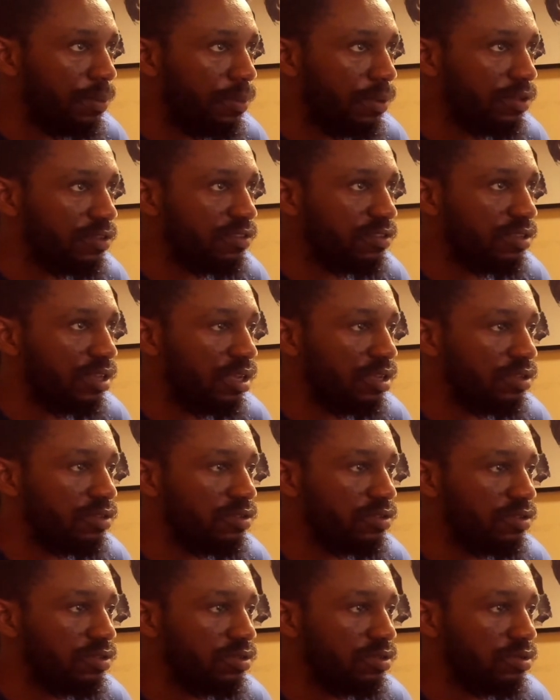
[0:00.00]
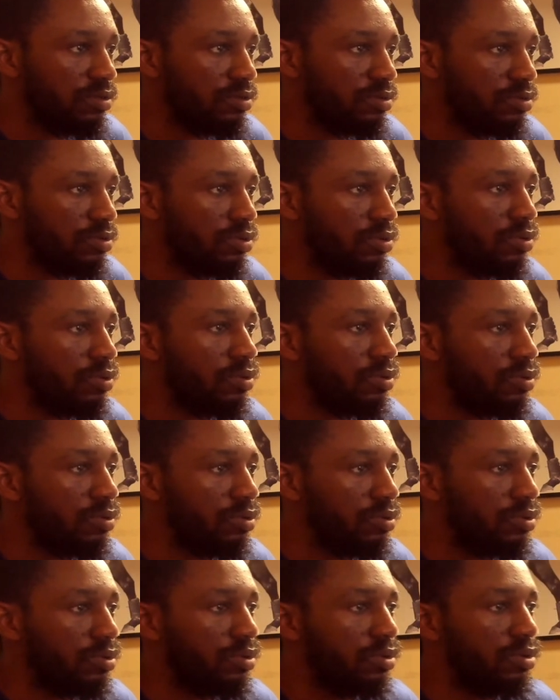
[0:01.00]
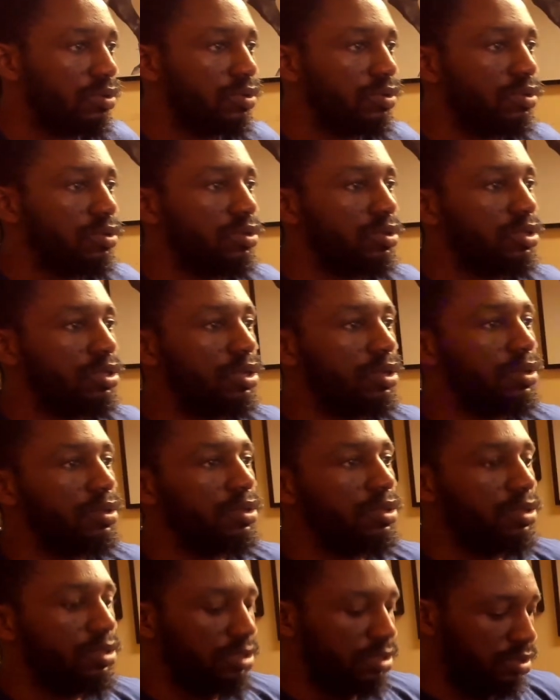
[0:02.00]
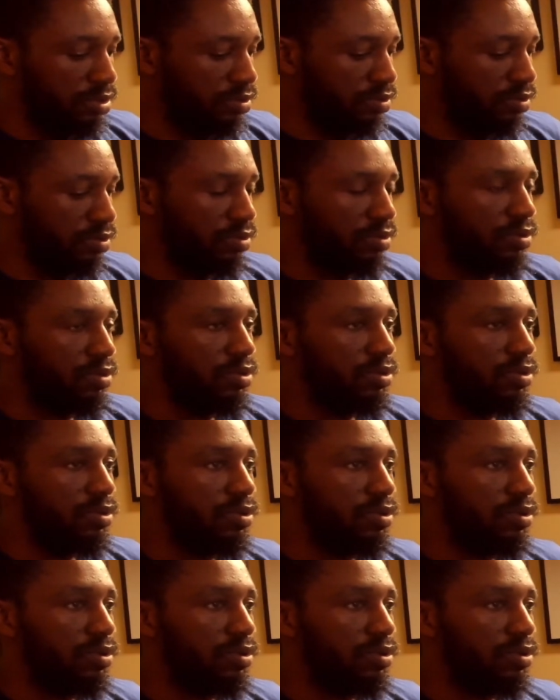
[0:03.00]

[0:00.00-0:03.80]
type and size? Oh, yeah, no.